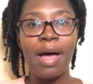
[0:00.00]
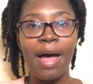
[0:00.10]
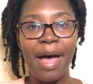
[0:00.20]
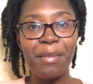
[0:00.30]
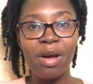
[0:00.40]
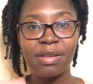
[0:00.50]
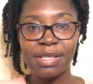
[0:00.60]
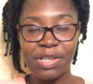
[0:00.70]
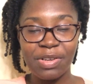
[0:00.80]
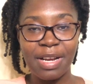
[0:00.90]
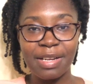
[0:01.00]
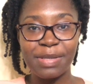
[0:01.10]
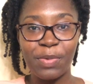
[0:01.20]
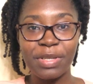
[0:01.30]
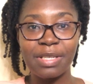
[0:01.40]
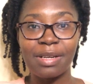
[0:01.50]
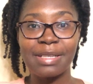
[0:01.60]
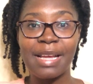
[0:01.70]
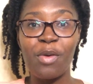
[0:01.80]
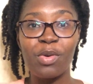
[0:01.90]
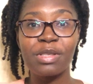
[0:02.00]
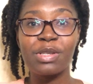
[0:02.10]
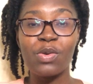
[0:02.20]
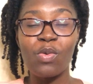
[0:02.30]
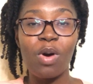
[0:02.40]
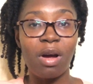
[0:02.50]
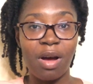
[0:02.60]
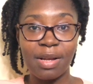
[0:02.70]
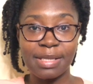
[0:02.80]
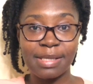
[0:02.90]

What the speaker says: I'm concerned at this point because I want to know what causes